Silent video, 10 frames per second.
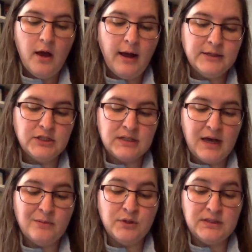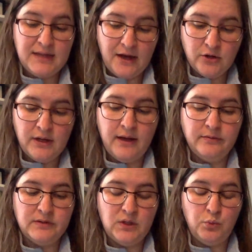I just got him on Saturday,
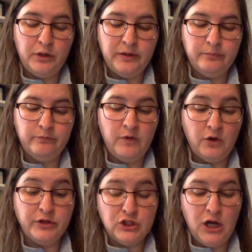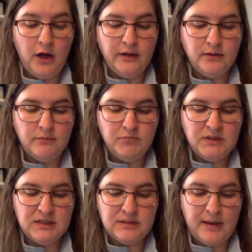said William, very shy.
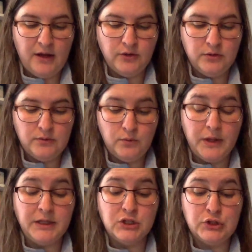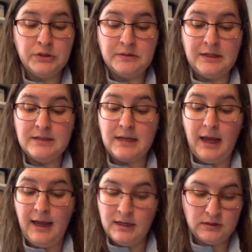Mrs. smiled. Well, he certainly is a
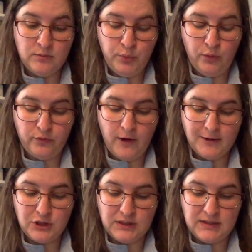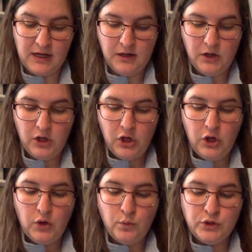handsome bullfrog, she said.
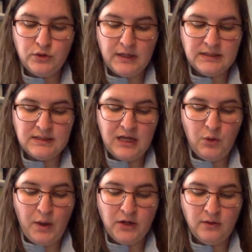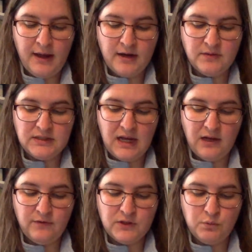Would you like to take Wendell out of his
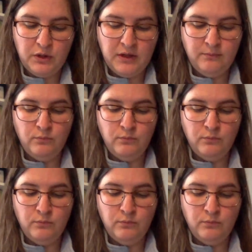tank for us, William?